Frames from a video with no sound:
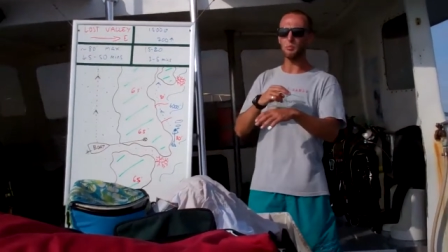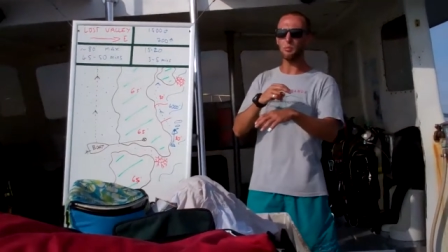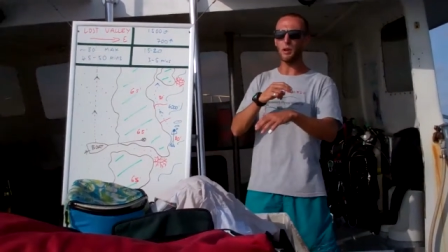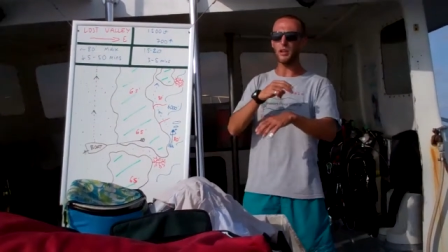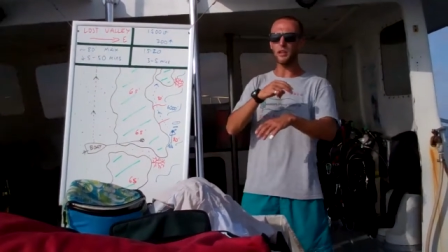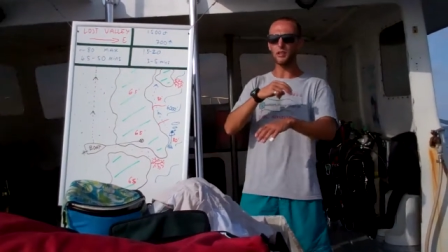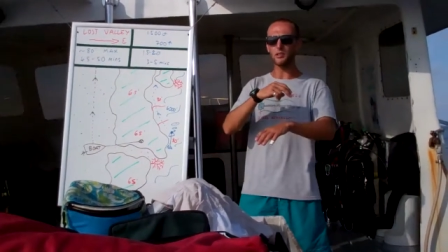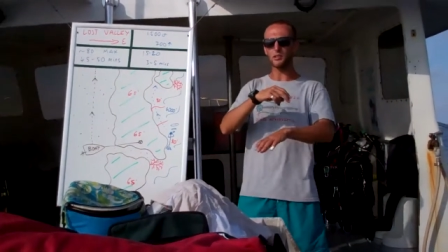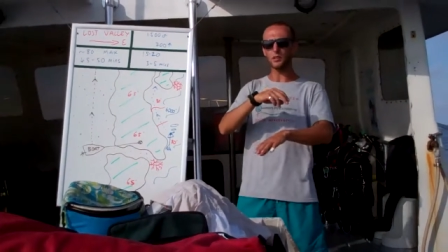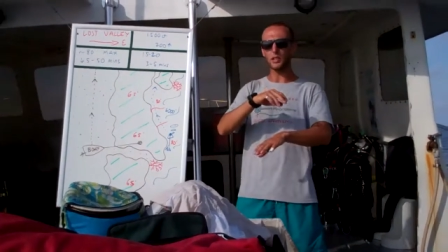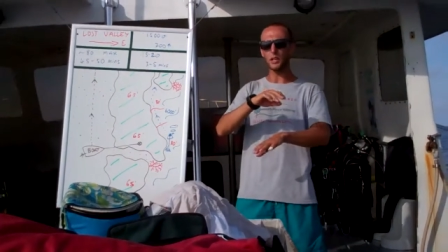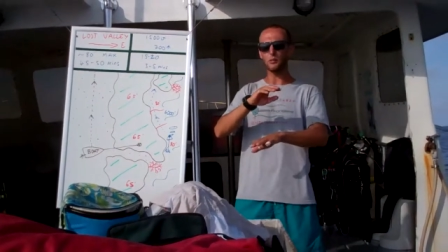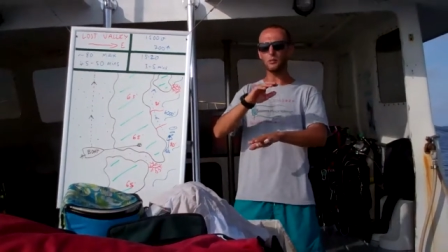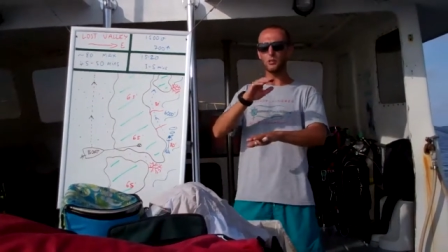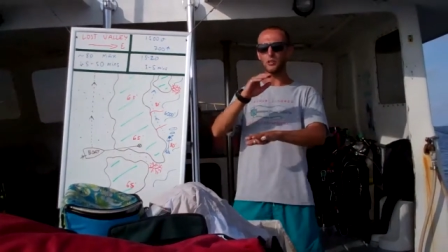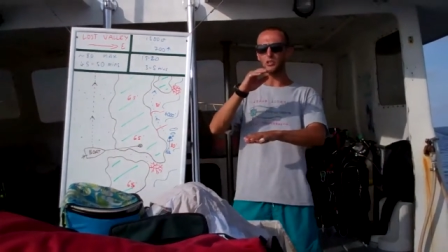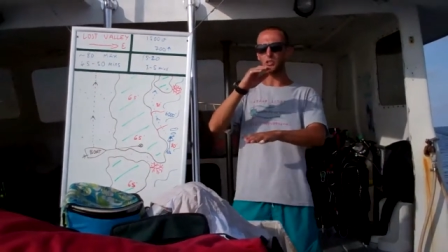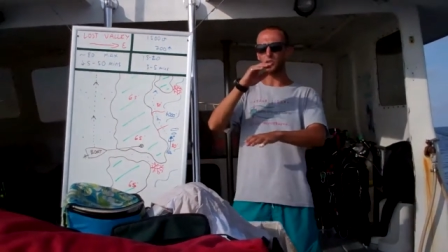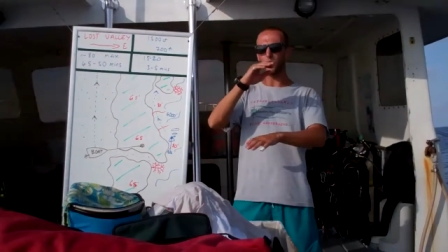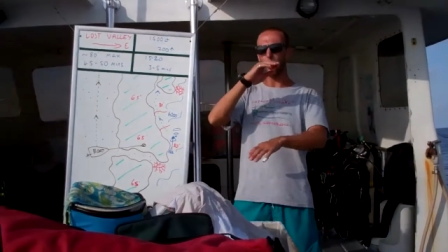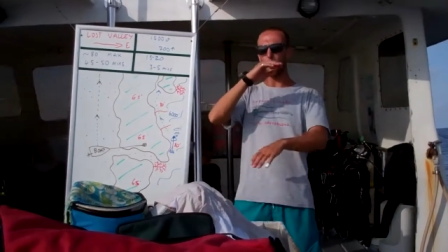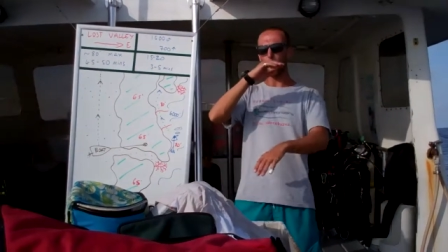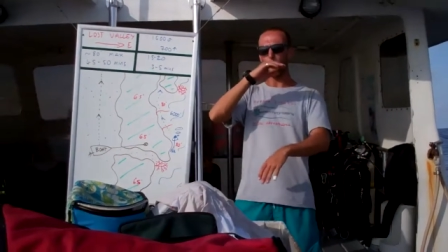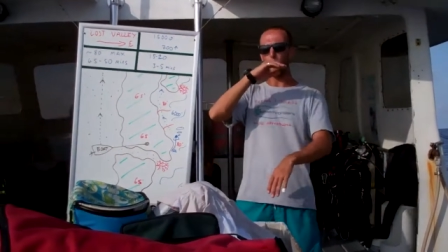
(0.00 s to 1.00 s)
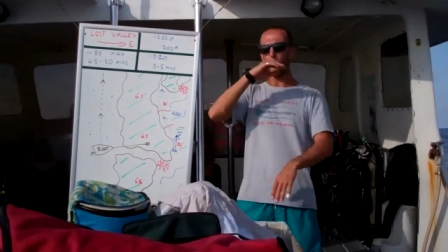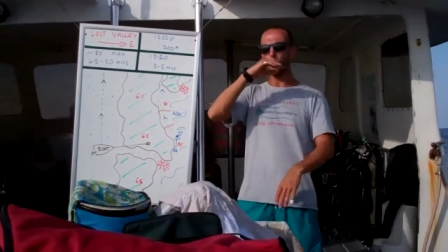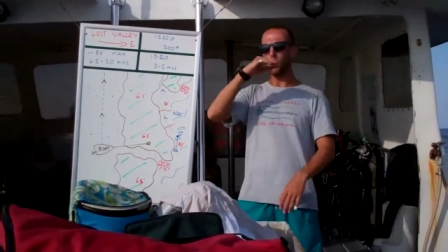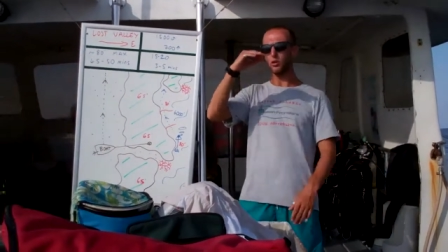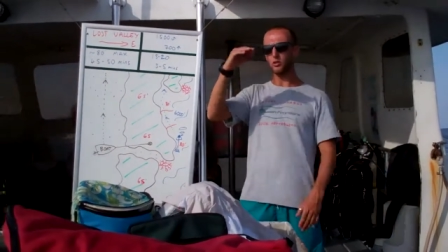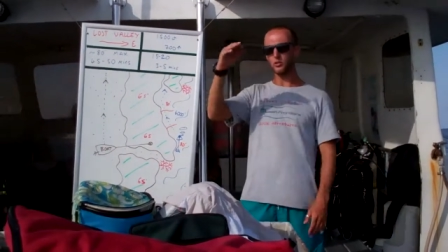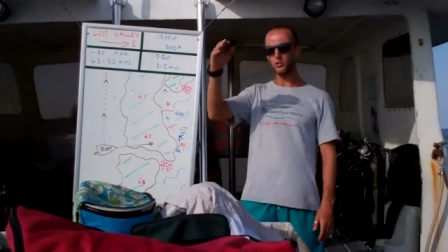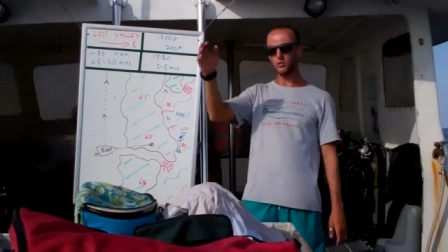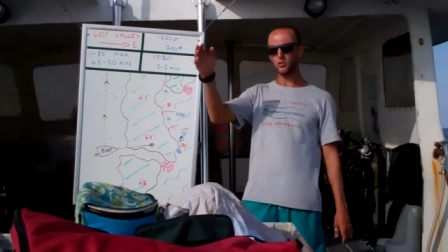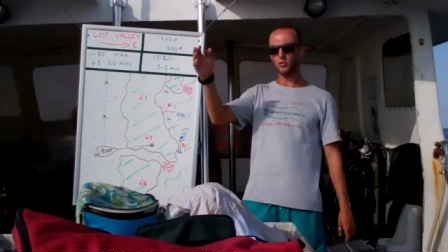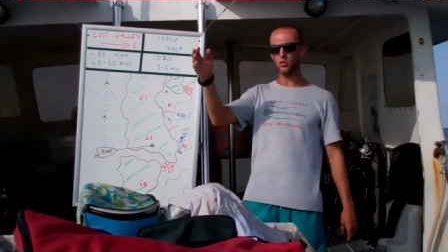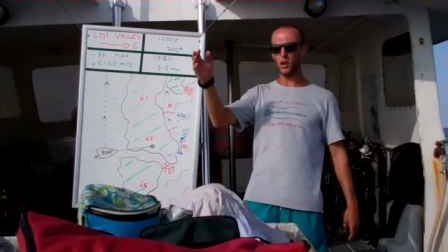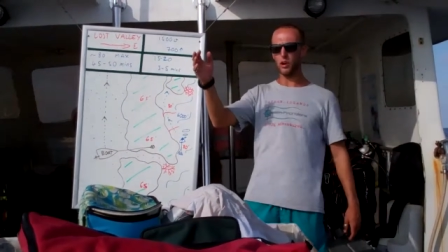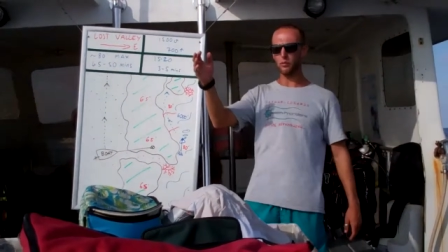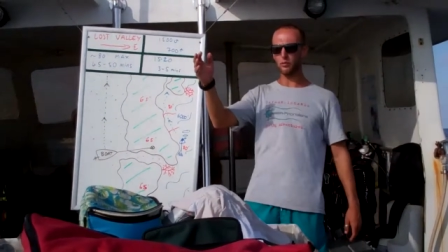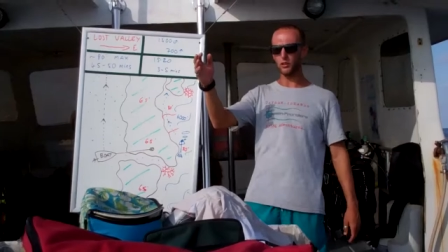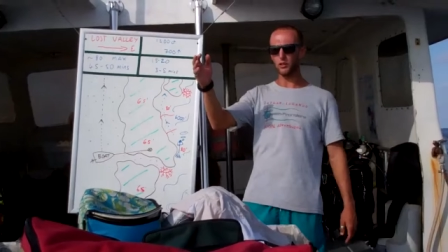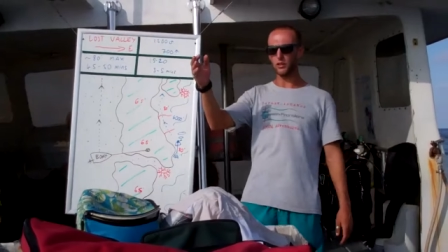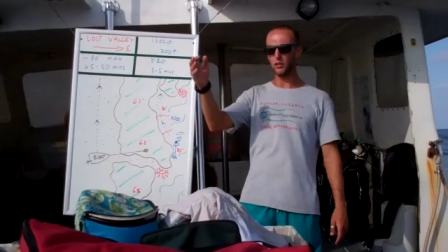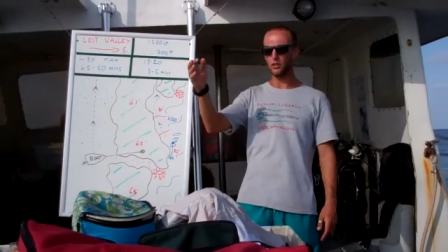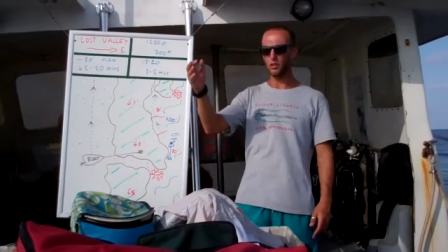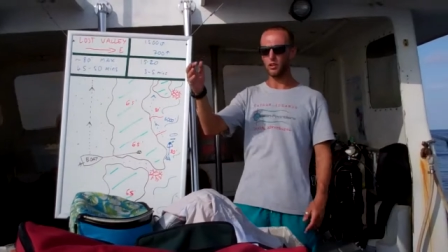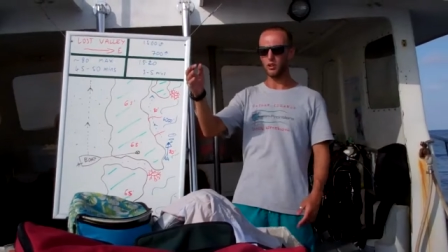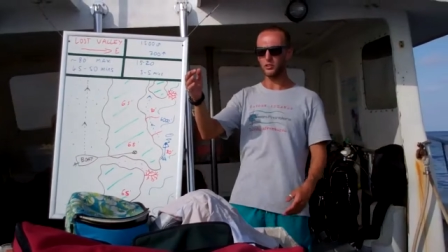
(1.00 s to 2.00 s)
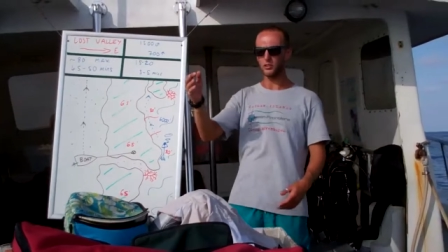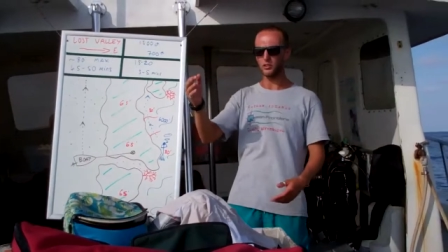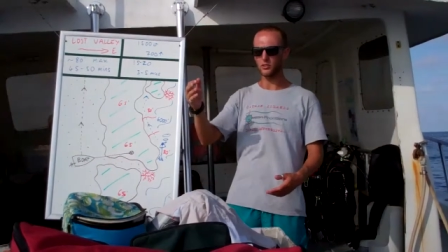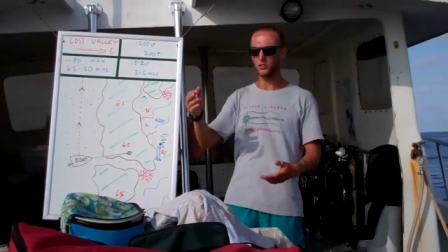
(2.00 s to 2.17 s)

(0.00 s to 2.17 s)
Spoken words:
make a safety stop whilst you're travelling, guys.